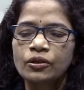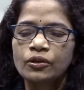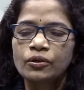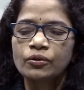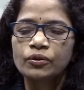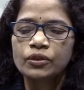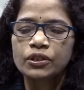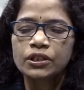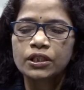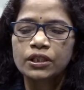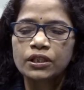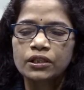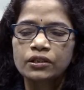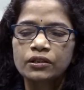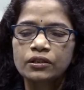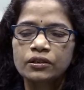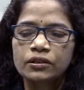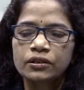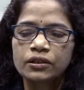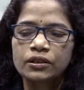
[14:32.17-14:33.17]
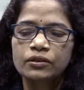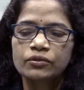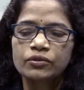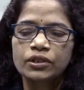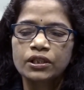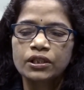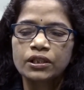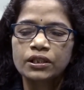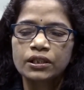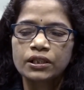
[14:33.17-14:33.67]
which are
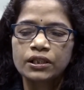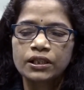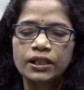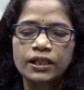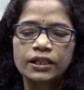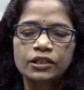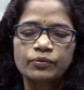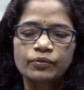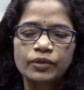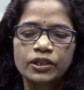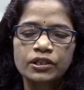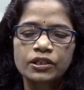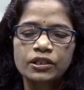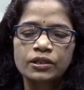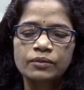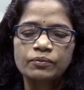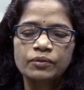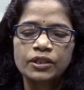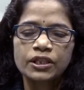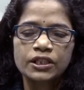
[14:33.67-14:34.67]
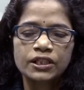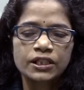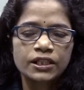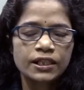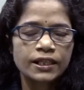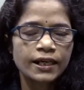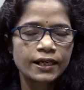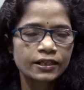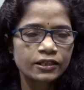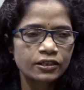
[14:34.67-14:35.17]
usually inexpensive,
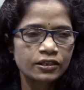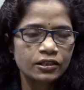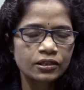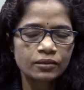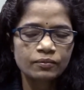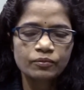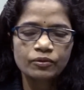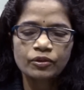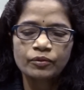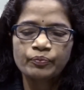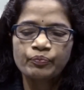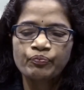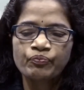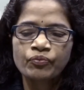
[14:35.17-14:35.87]
easily accessible,